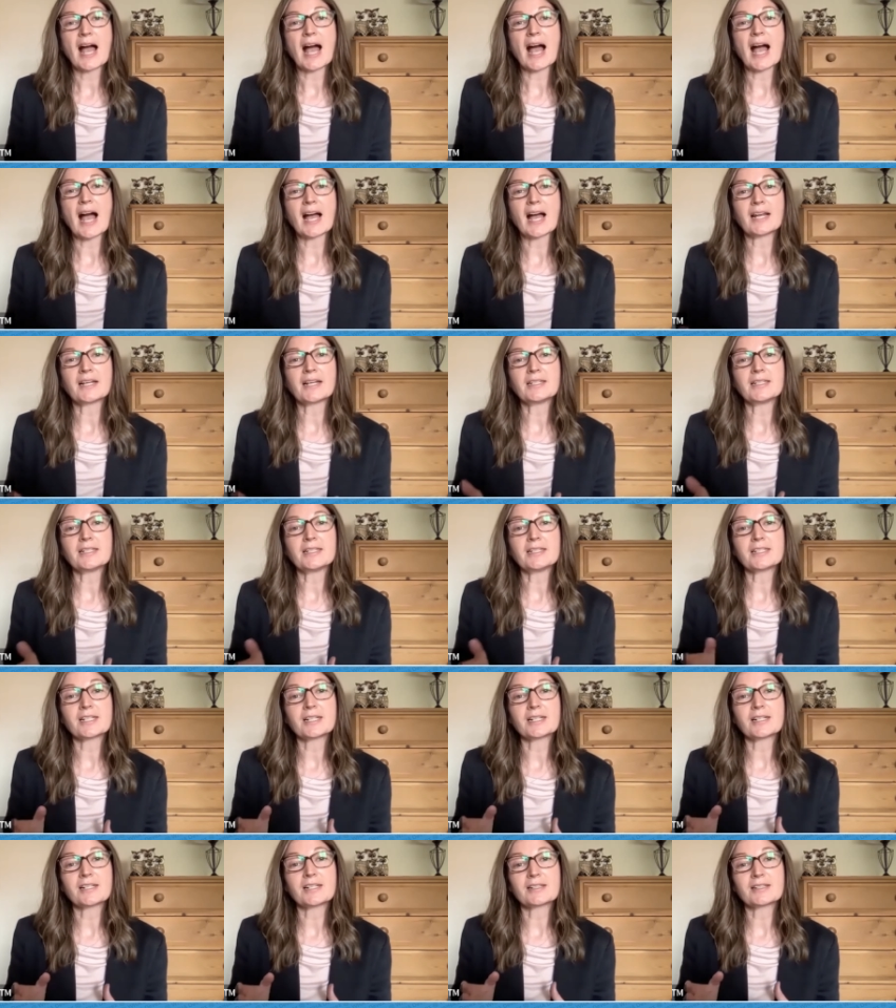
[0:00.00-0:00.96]

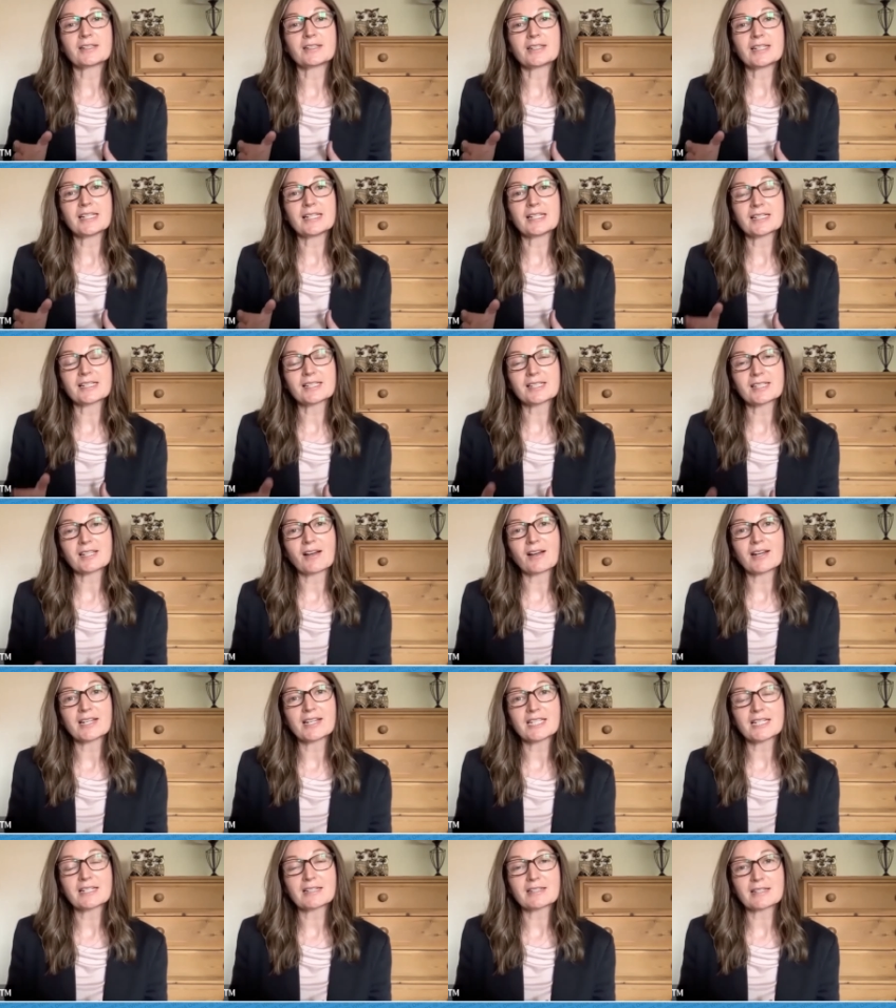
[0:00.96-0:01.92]
And the
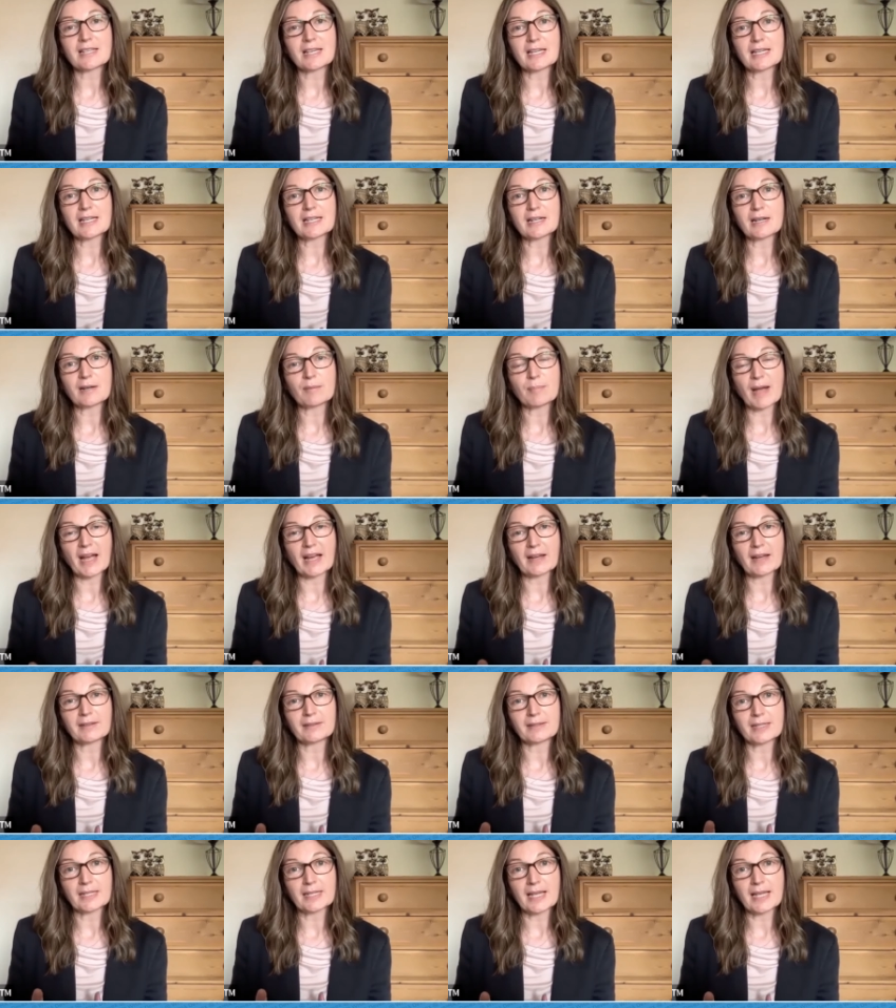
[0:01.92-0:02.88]
exciting thing
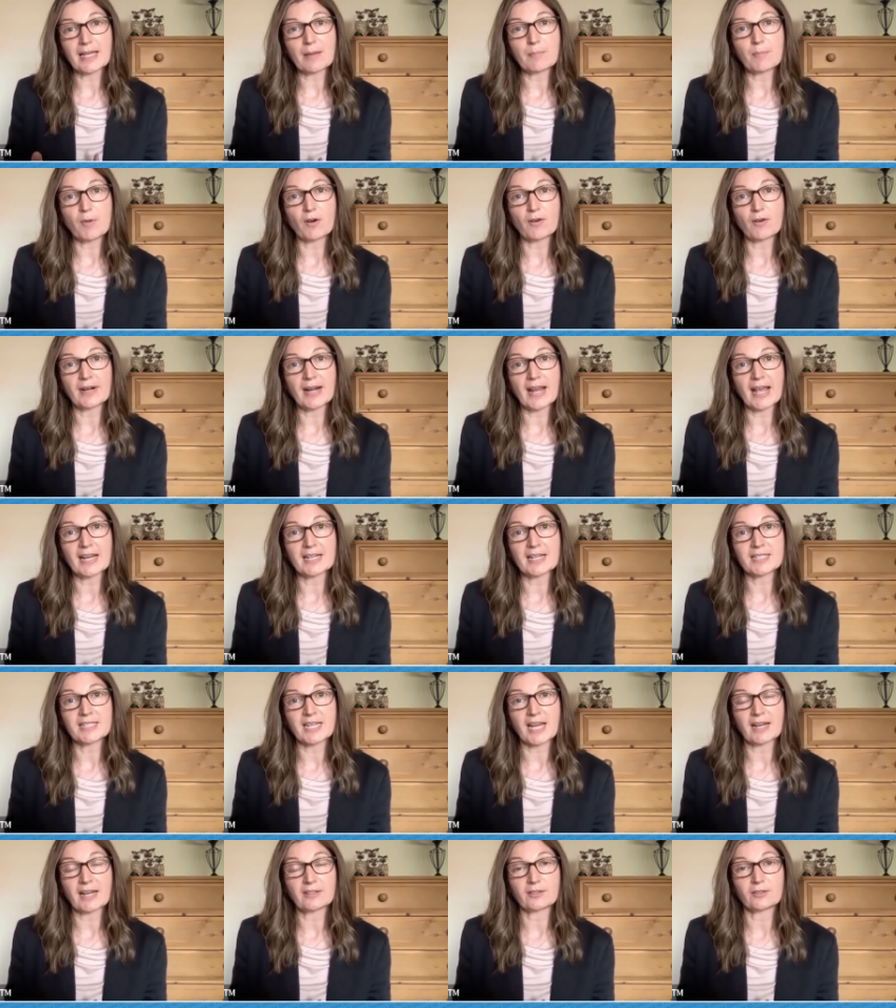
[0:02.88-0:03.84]
about the
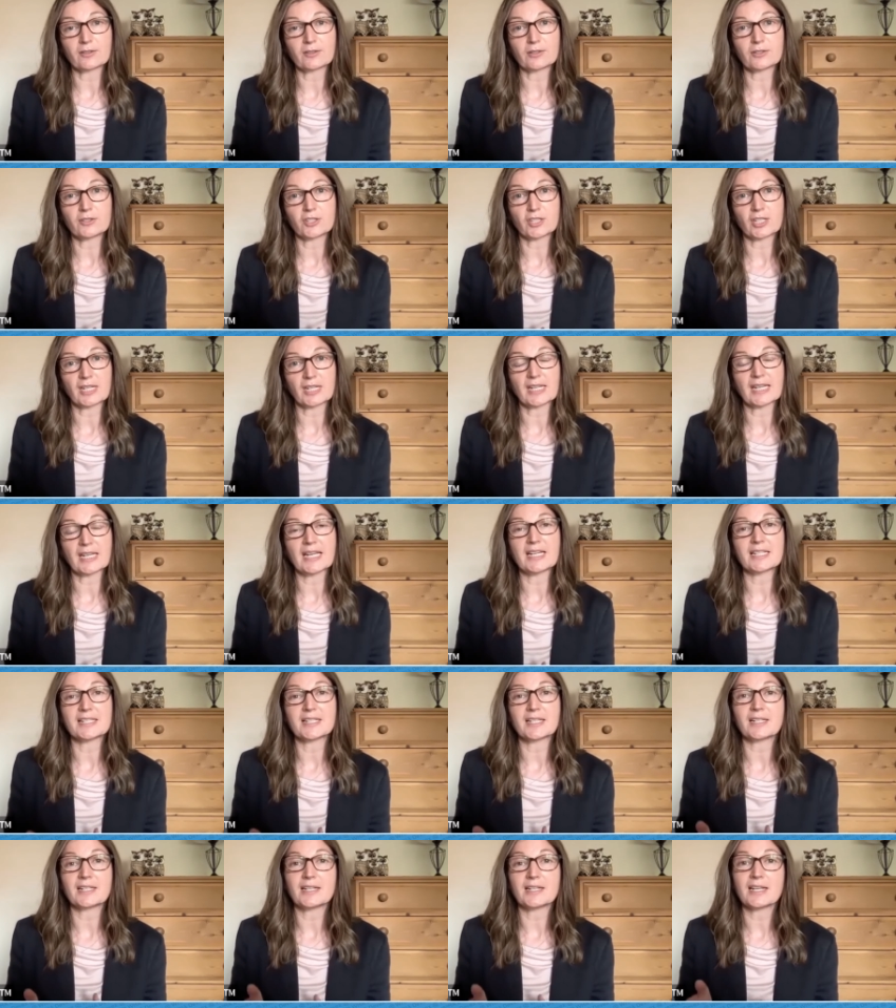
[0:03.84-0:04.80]
mRNA technology
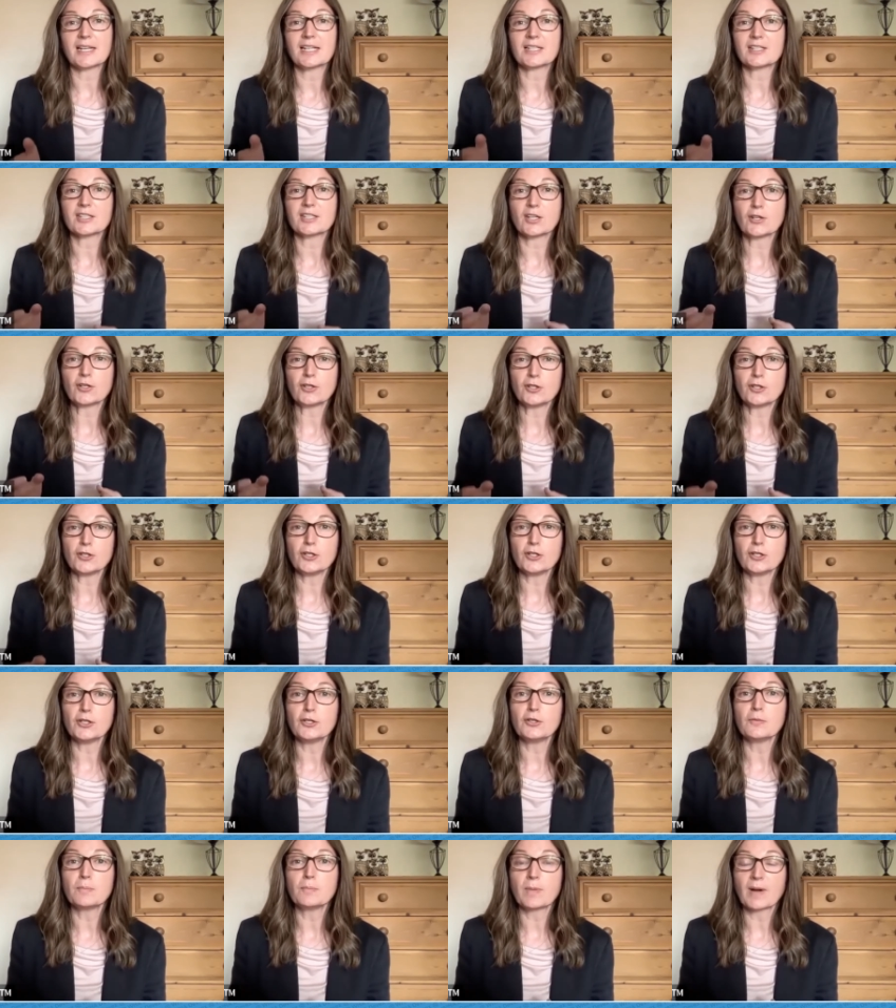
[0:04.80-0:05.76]
is that it's a
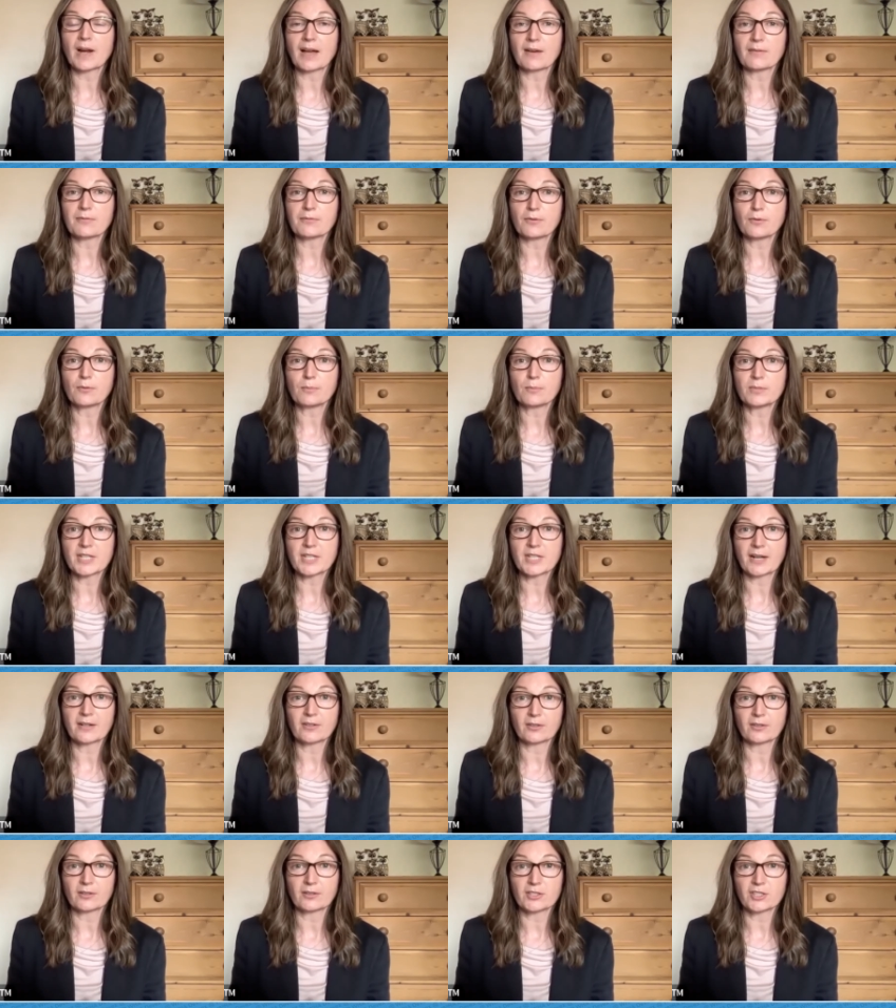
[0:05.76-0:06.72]
new platform
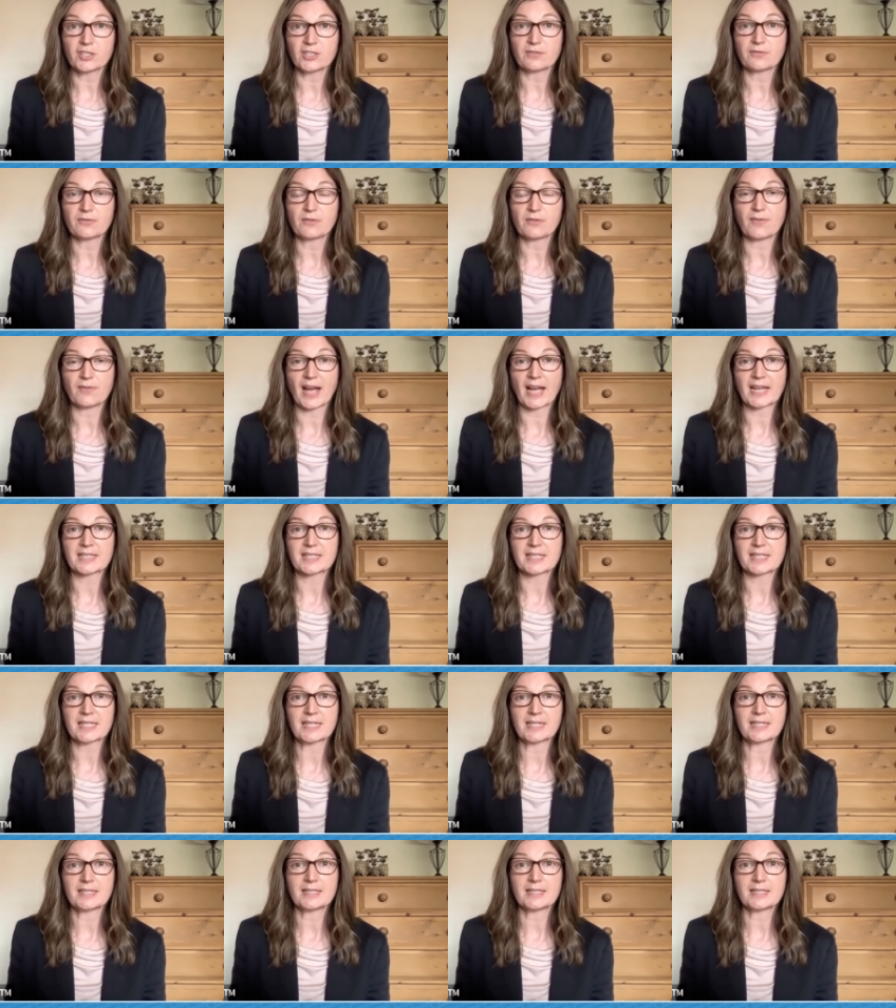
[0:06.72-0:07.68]
technology for
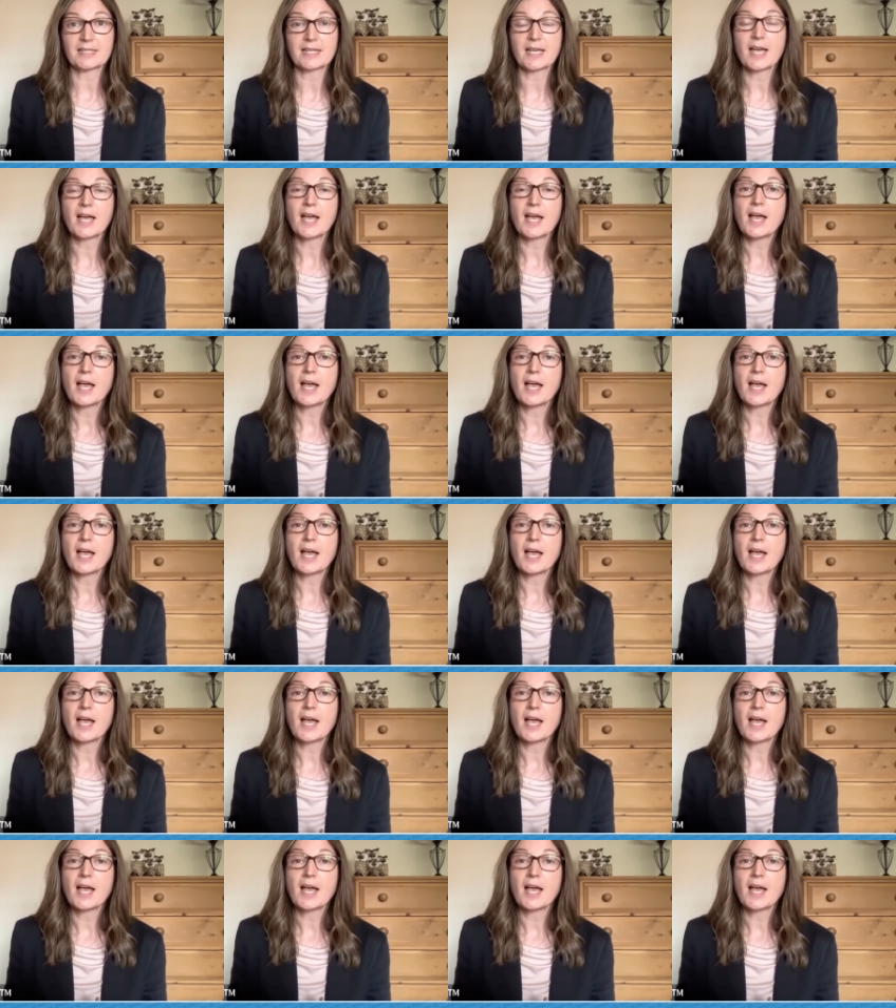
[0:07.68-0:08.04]
vaccines